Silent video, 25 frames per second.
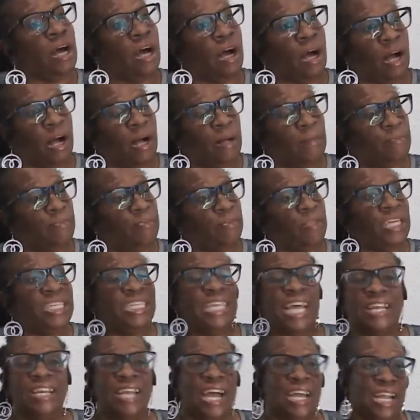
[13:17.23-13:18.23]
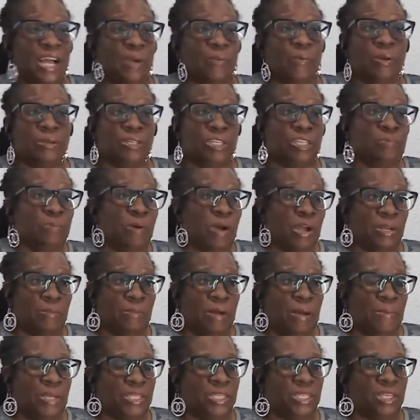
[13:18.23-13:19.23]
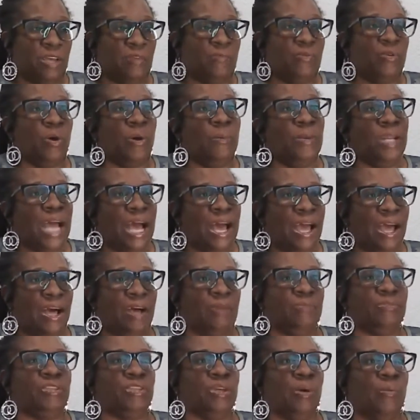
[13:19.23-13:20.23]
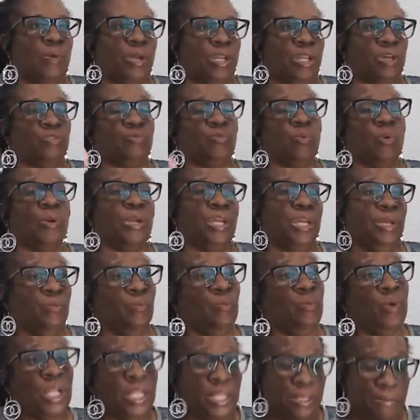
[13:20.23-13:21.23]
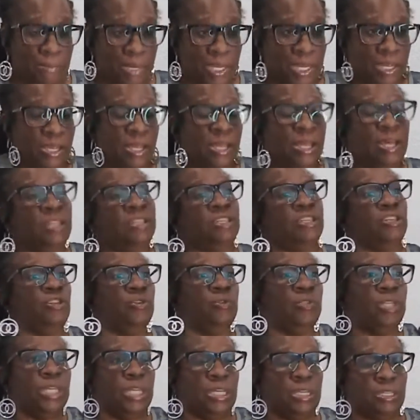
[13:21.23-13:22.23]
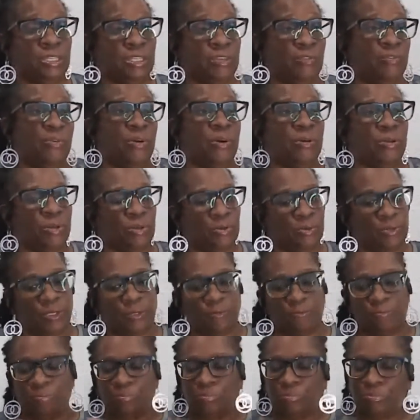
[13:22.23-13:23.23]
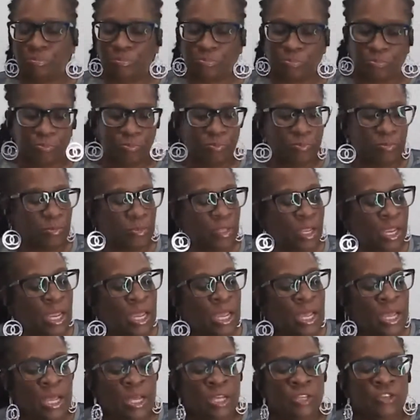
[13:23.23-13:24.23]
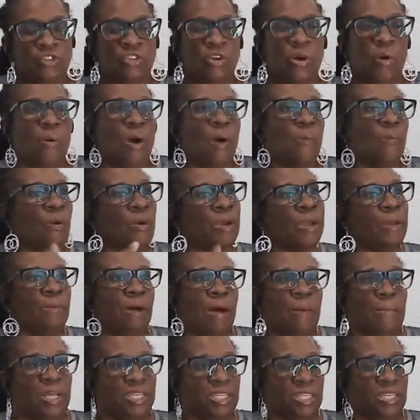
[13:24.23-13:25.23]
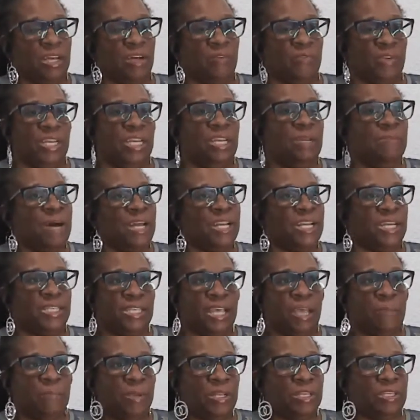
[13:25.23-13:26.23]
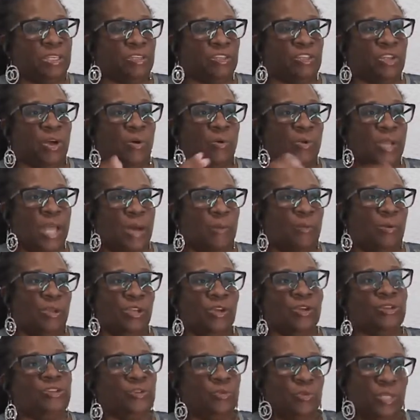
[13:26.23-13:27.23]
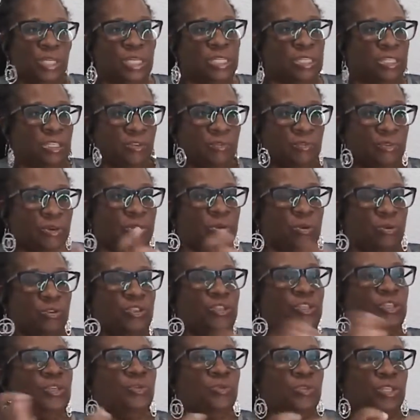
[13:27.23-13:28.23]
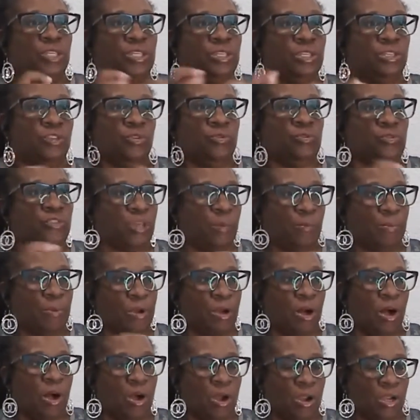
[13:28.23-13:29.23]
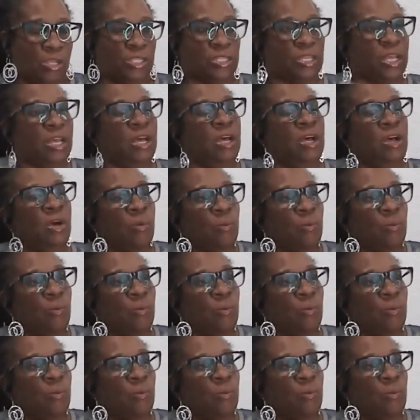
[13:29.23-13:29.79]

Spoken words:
That night I worked this party by myself. Normally I have someone else working with me to do the Insta photos. So I'm working by myself, and anybody that take pictures know that when you're doing Insta photos, you're using 2 separate cards,